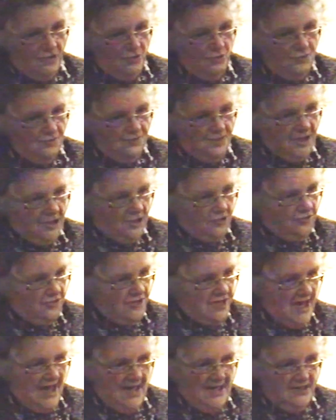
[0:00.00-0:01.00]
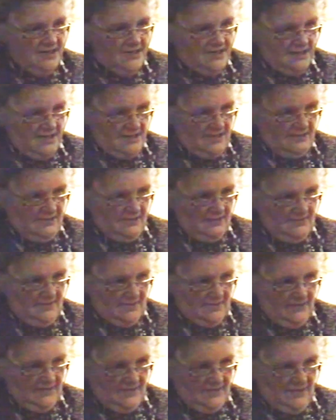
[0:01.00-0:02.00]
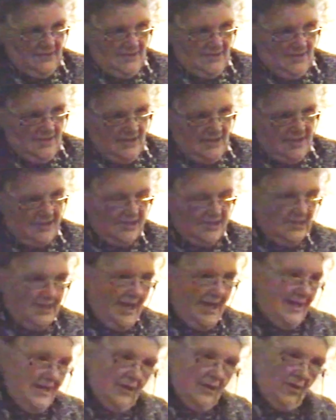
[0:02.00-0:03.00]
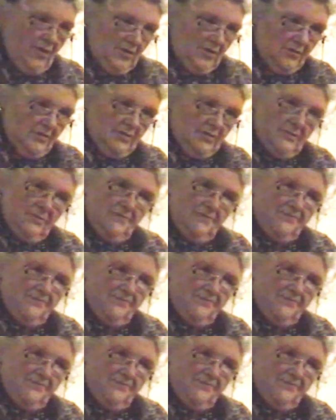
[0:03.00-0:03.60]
we would be creating a dialogue